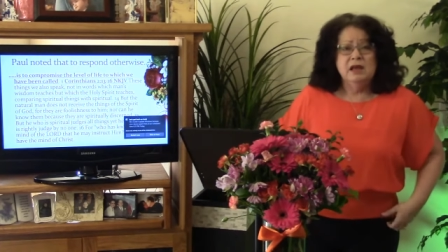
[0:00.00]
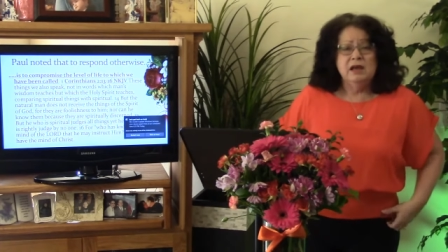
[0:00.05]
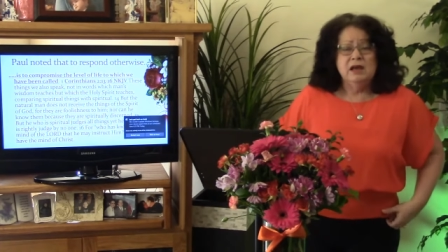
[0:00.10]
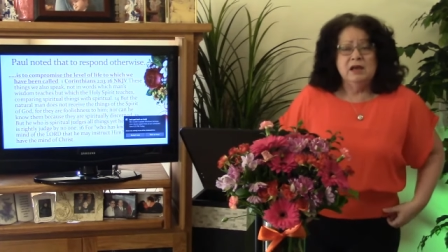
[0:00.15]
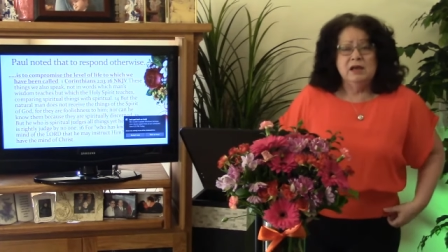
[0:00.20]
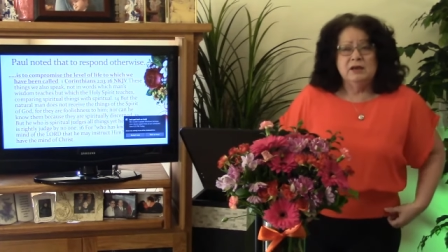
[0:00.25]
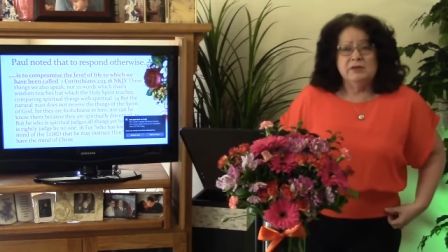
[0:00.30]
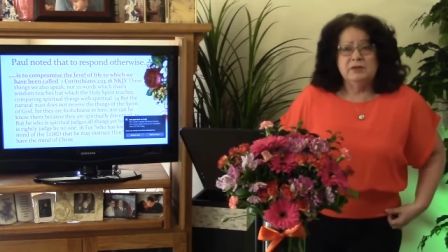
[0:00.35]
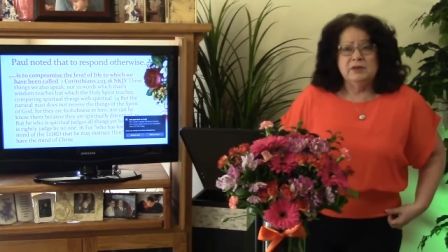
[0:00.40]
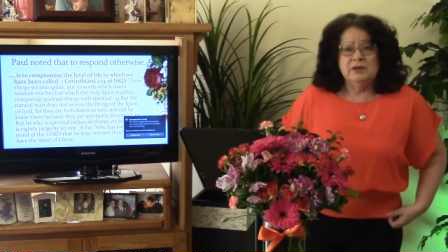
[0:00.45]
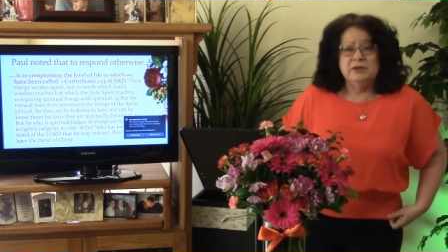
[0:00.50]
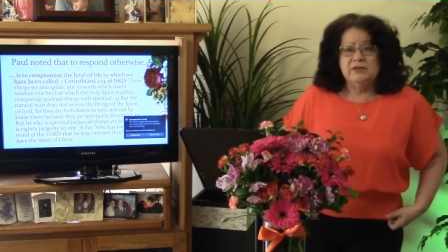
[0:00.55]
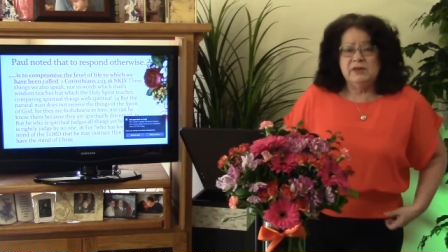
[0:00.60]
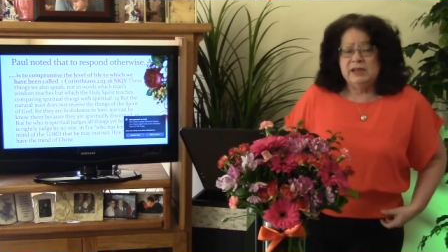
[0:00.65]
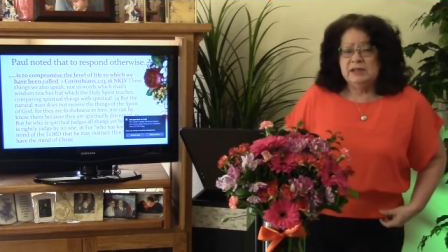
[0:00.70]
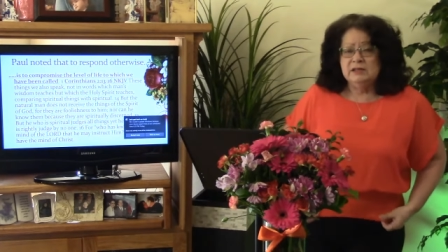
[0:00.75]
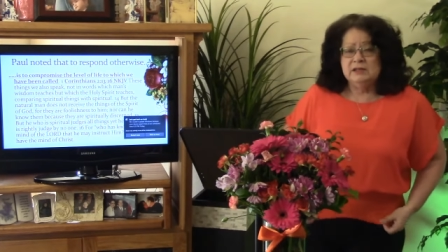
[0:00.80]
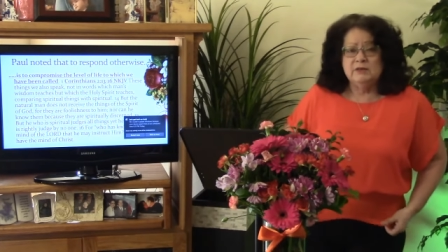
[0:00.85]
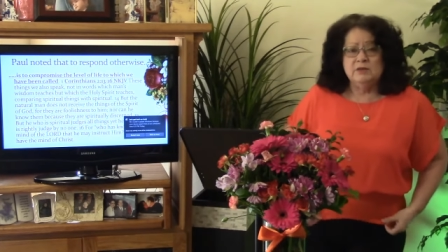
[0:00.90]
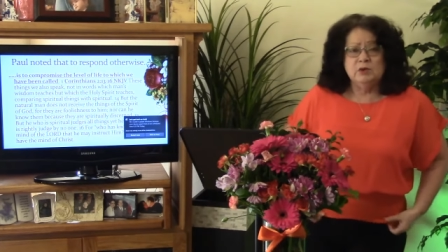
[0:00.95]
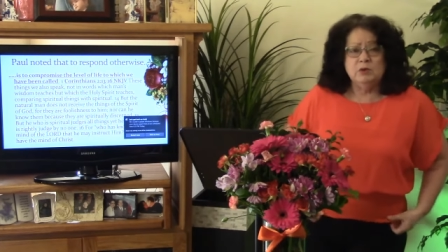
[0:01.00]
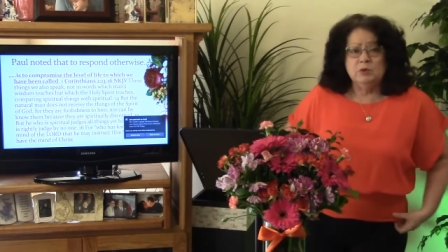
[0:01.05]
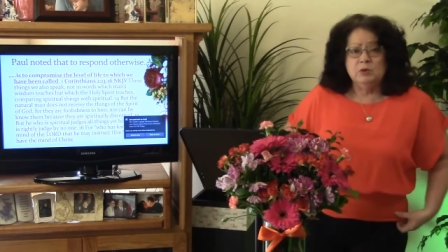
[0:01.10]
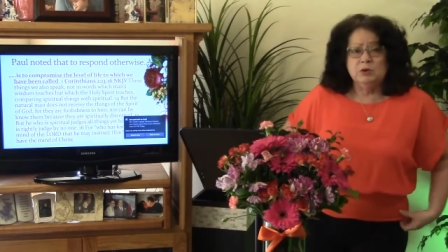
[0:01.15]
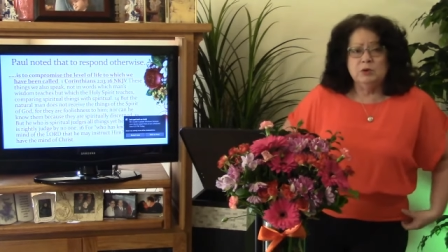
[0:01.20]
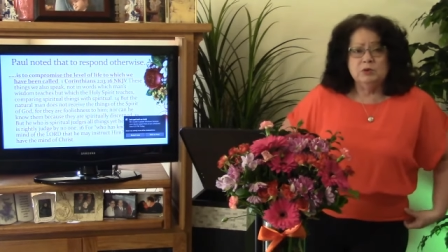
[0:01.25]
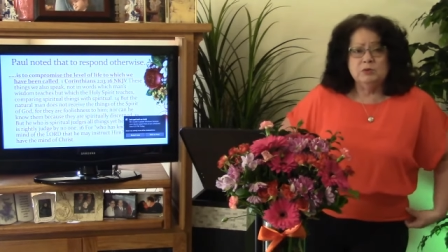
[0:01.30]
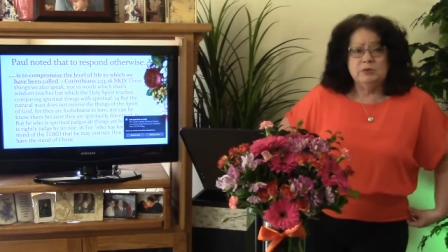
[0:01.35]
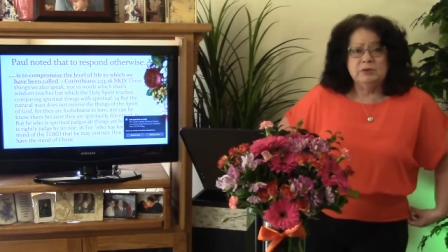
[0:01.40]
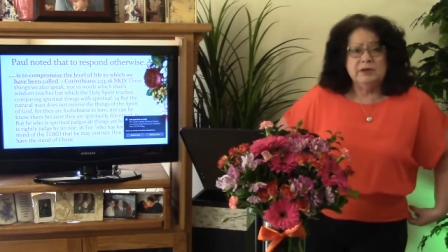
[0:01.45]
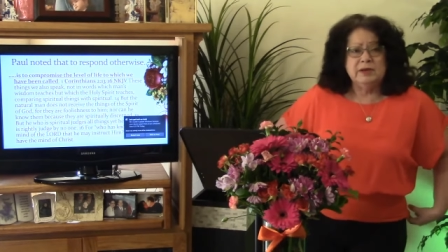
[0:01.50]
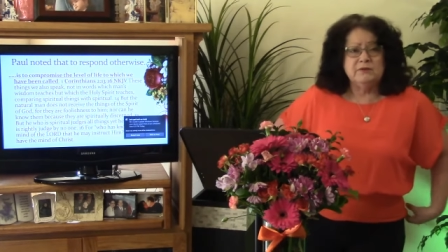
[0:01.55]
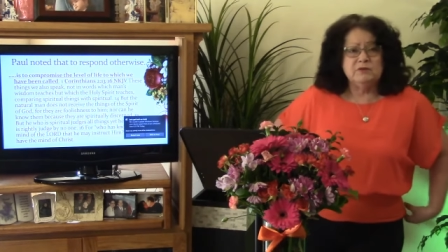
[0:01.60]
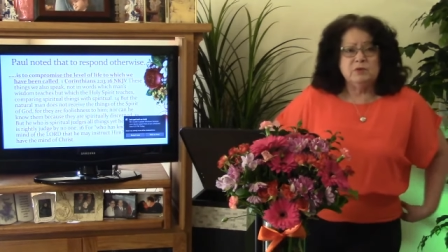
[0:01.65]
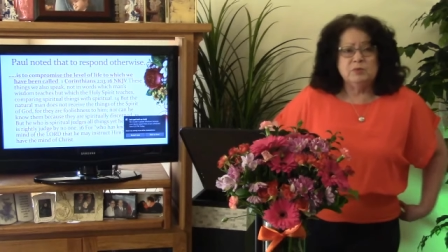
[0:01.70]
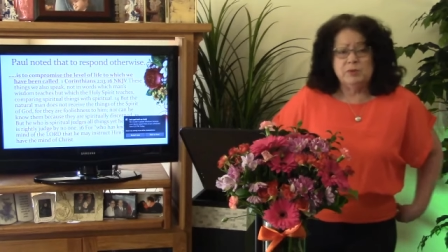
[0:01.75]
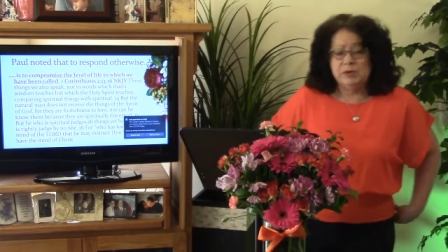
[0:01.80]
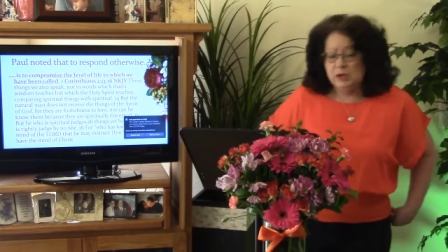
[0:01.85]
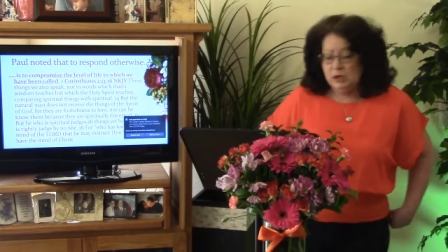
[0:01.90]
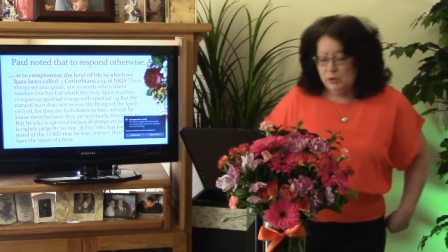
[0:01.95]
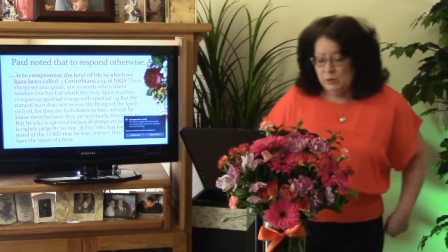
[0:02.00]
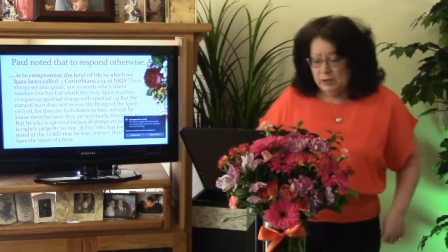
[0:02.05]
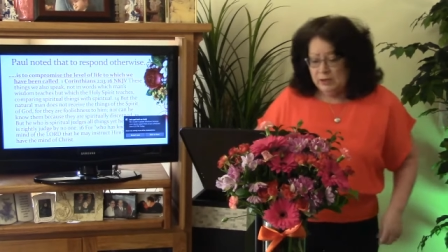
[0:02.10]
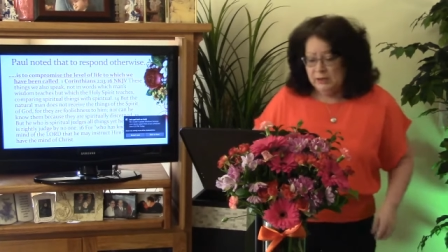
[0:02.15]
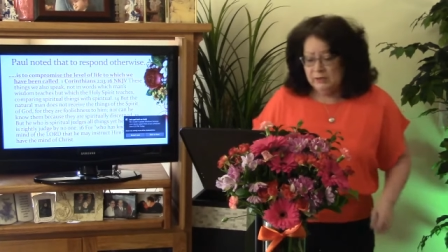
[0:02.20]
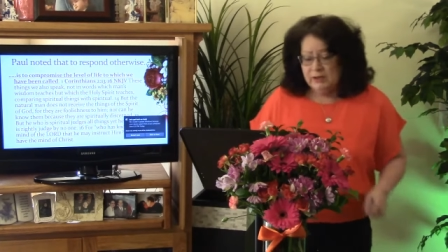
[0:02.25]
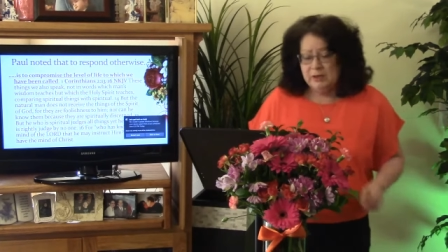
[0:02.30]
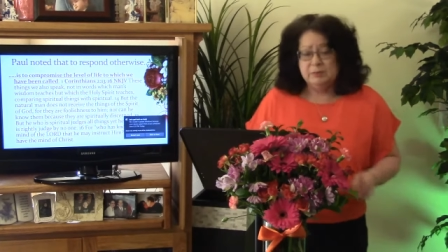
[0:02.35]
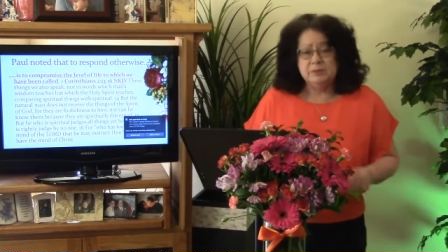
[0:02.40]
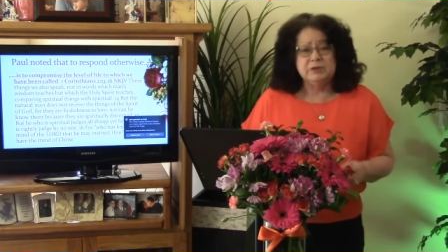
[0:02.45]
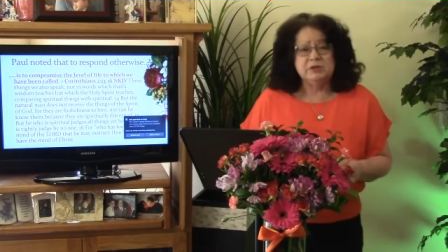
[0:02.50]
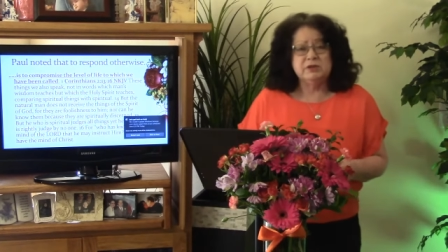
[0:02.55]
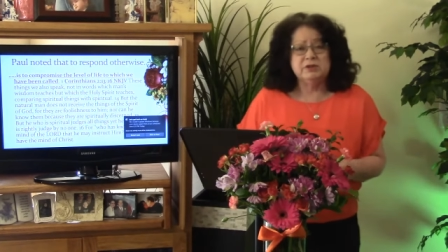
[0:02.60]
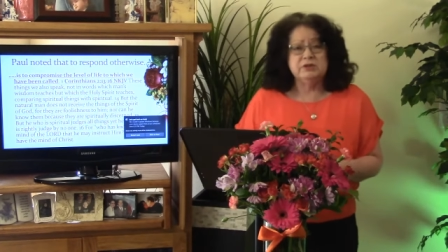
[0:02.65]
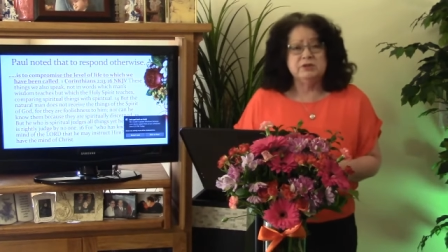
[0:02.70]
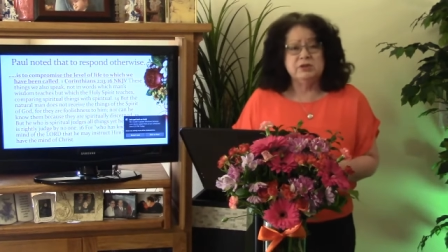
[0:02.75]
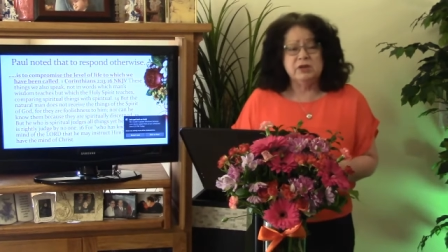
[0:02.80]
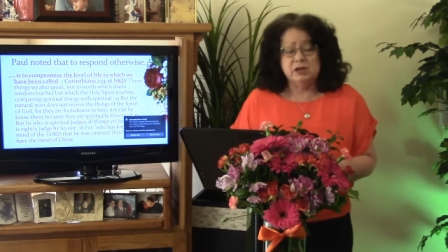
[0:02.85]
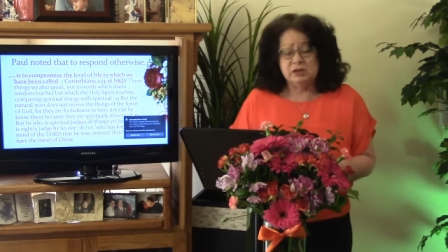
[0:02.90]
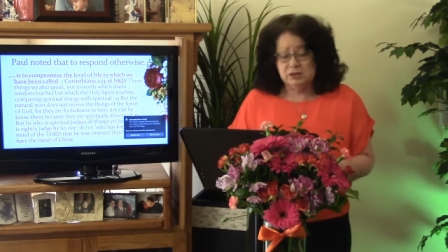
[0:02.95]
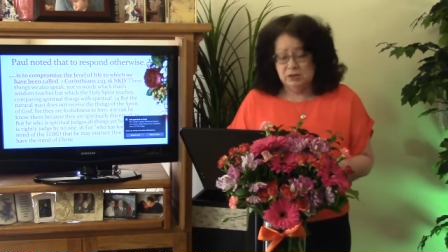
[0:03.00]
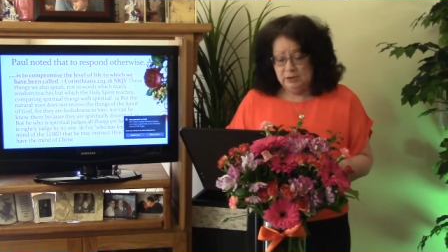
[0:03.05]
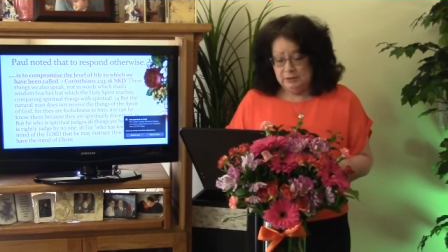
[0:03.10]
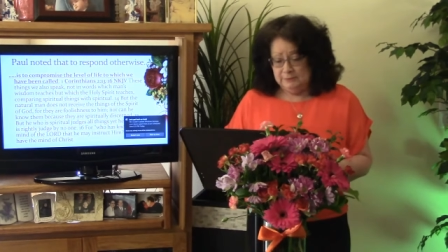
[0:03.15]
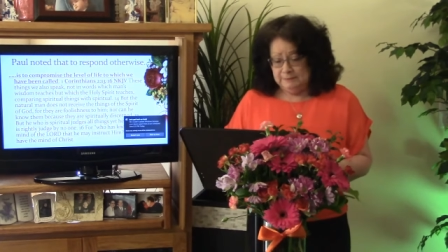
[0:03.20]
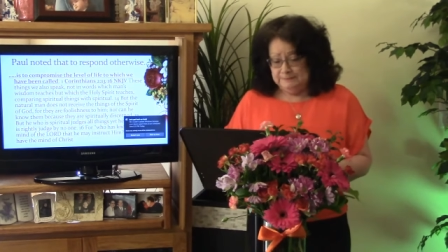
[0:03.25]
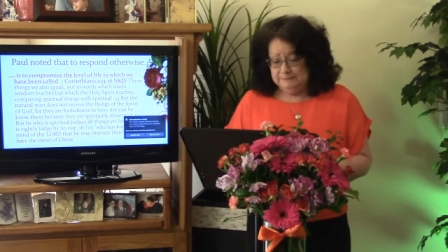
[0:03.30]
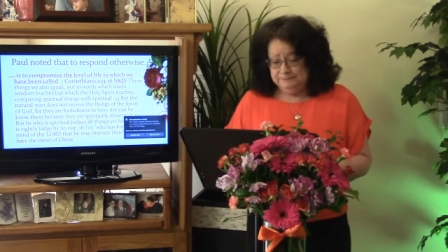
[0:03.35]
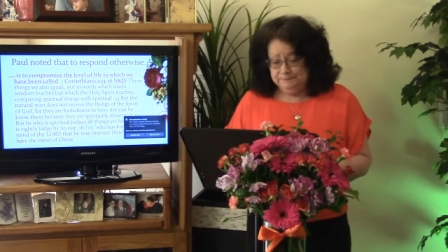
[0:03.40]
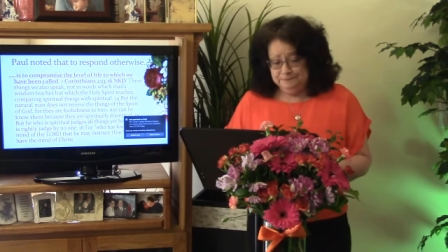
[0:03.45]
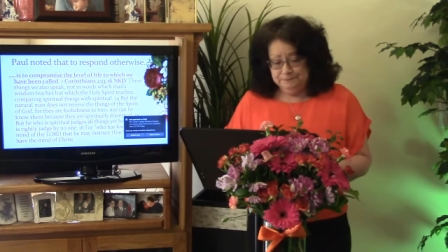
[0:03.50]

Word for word: Uh, the things of the world will never bring you anything but destruction.